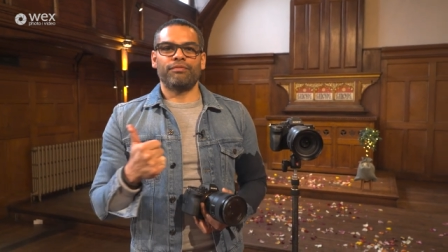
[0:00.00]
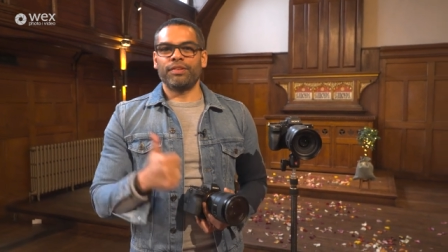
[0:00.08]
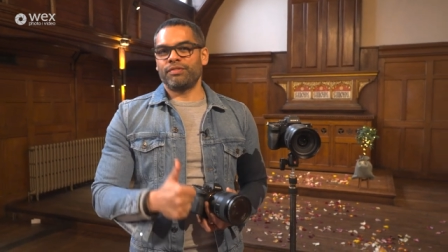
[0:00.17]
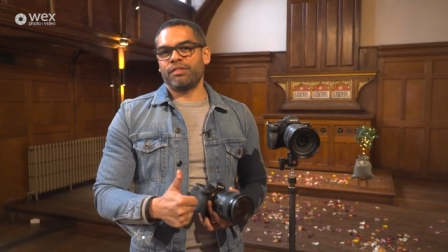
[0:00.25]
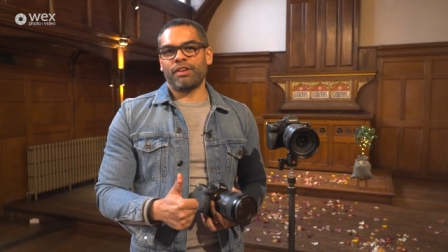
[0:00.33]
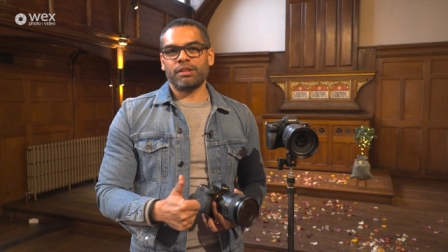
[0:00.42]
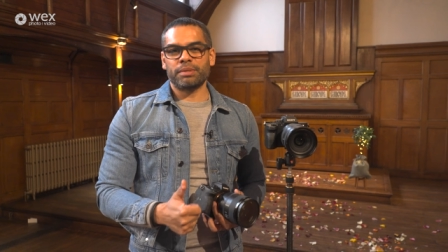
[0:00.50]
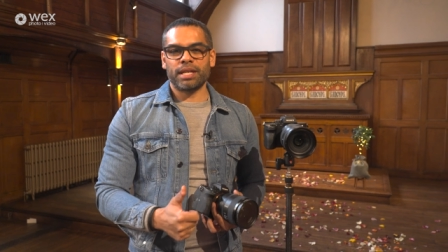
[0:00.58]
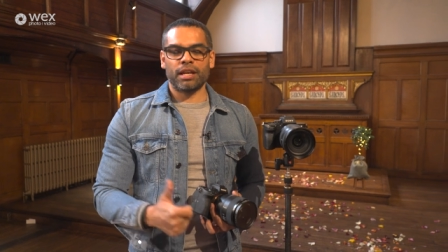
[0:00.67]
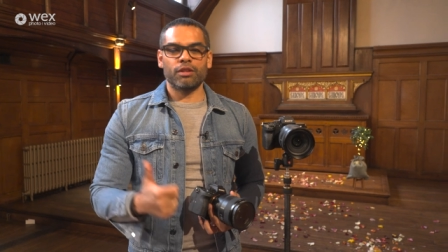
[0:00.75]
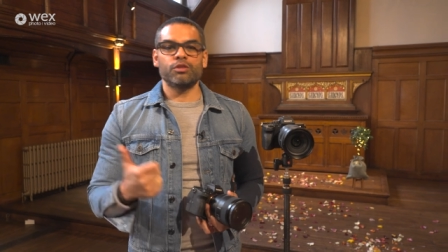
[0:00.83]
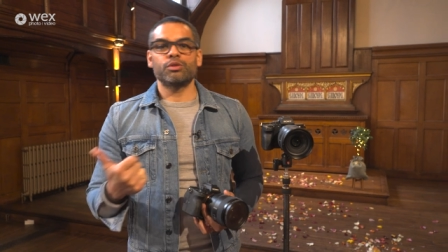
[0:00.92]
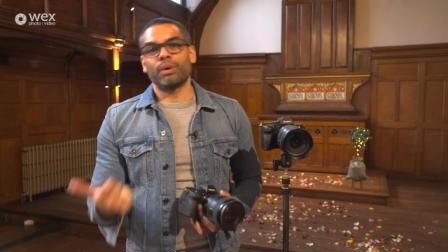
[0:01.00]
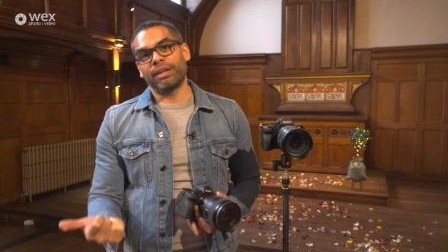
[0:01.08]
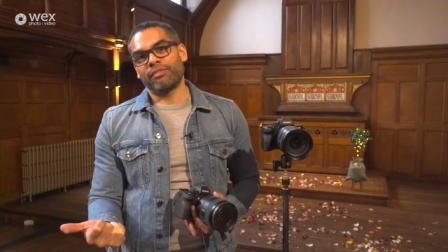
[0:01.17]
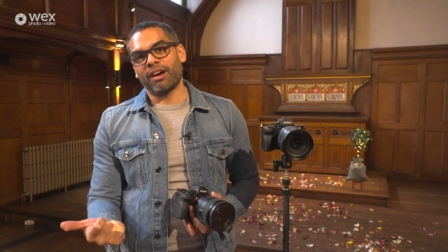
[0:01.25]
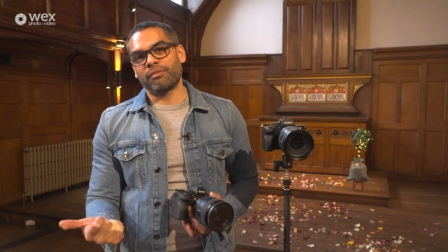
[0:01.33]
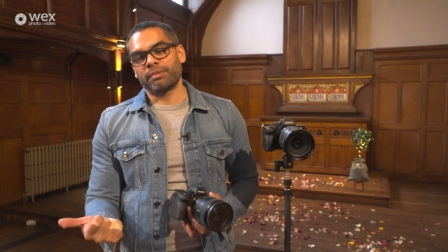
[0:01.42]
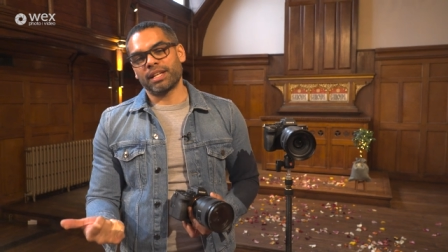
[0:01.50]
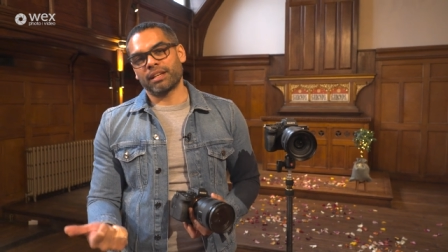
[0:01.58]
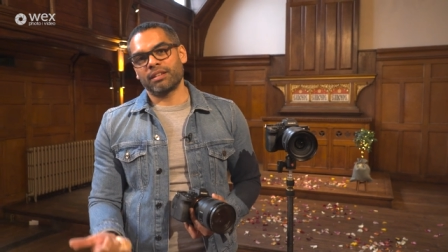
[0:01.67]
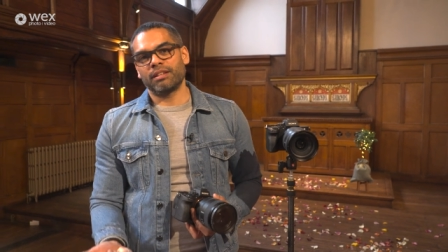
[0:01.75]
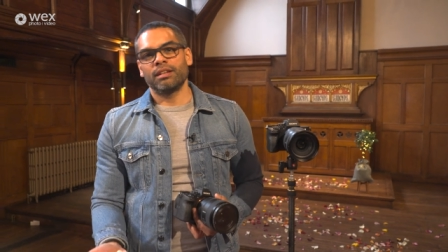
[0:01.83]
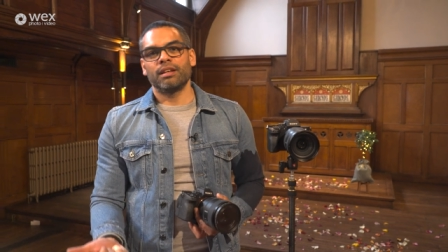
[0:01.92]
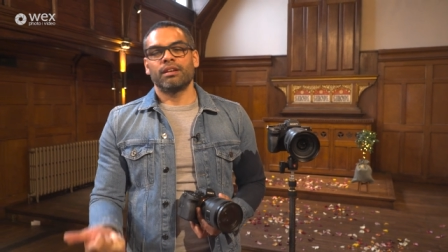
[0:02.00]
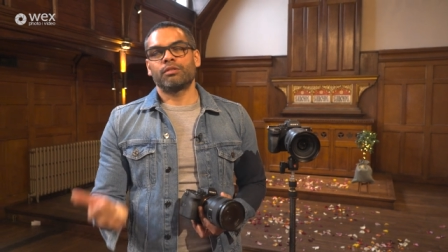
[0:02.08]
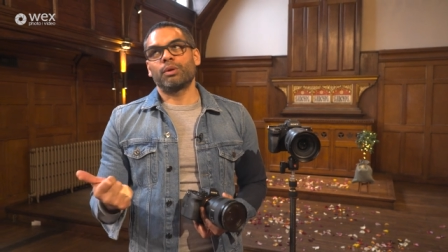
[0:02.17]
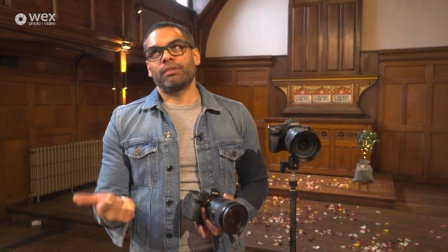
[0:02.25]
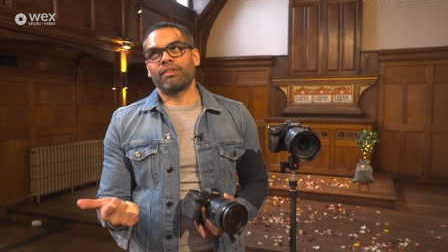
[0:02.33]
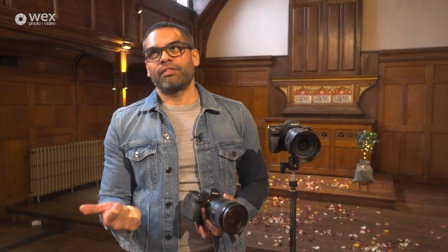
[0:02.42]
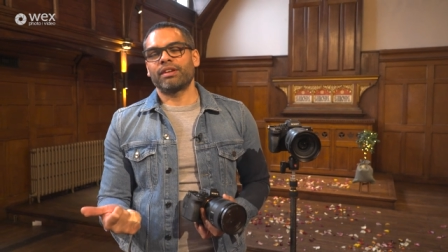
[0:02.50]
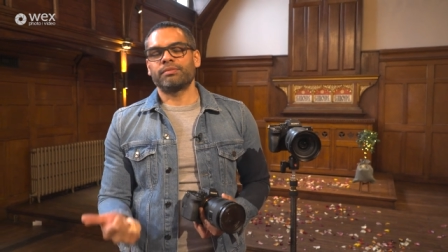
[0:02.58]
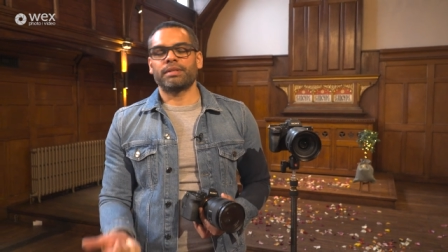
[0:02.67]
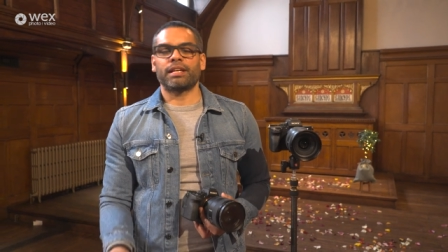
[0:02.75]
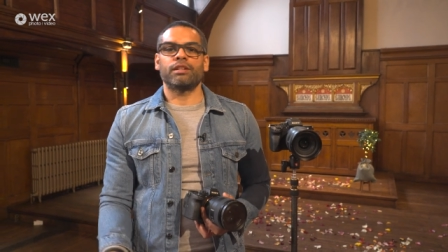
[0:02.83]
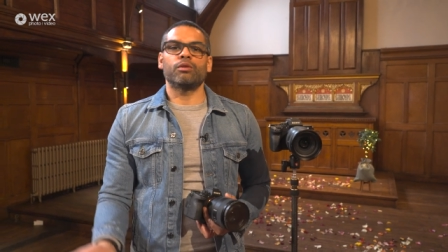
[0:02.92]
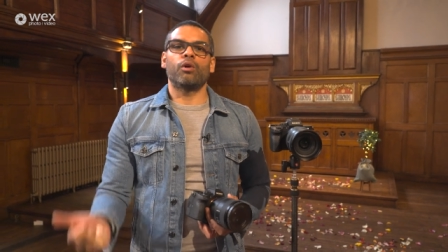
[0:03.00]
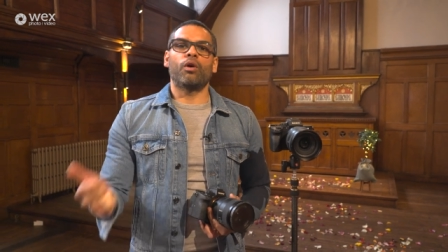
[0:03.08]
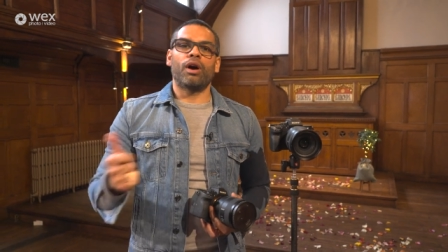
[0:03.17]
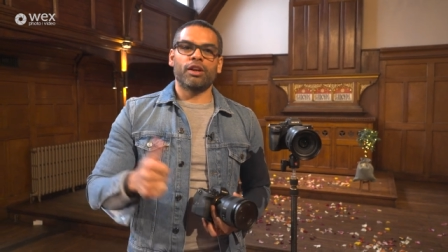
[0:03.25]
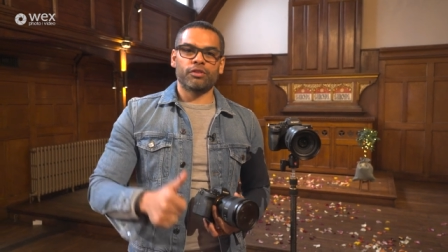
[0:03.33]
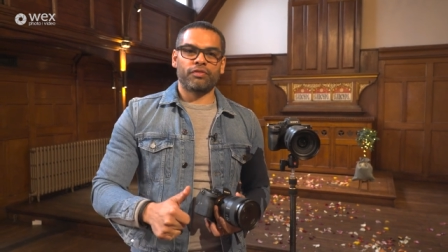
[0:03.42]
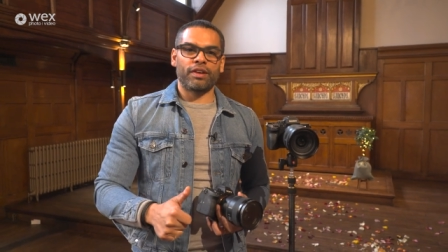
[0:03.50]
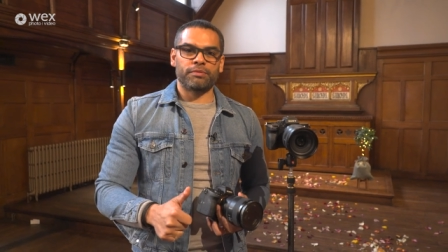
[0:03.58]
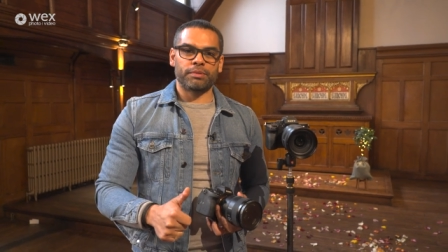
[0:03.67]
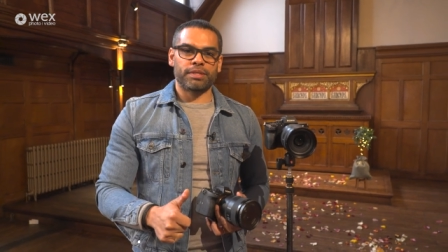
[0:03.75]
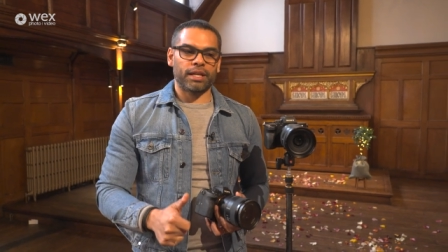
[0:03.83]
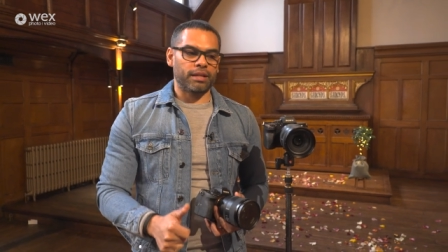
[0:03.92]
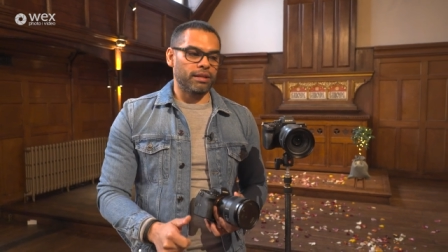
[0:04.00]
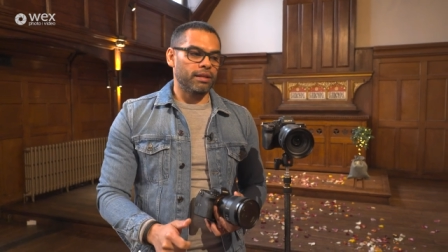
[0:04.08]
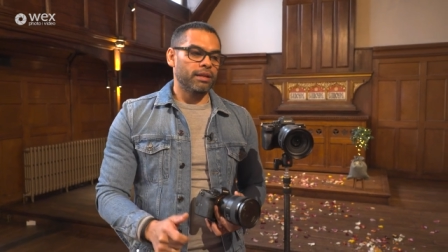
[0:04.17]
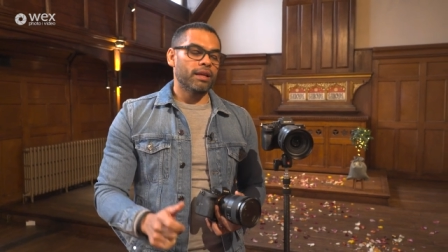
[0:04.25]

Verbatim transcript: 50 frames per second, 25 per second, 25 frames per second, or 100 frames per second.